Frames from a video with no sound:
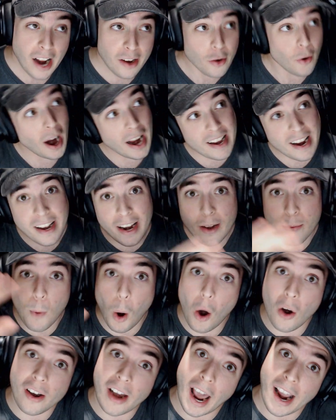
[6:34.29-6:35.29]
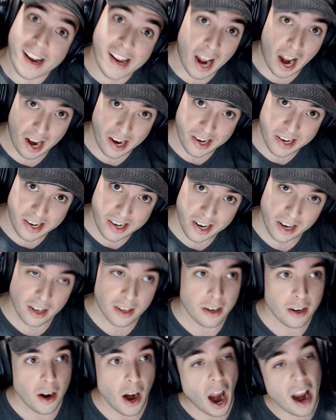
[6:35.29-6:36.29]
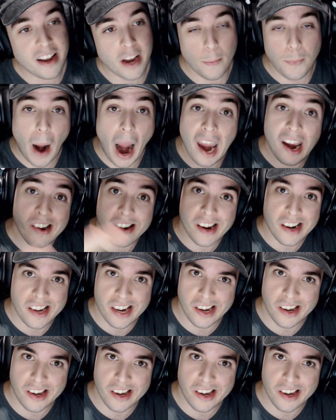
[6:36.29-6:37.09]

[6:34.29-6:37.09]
So I did it more like this. As a pirate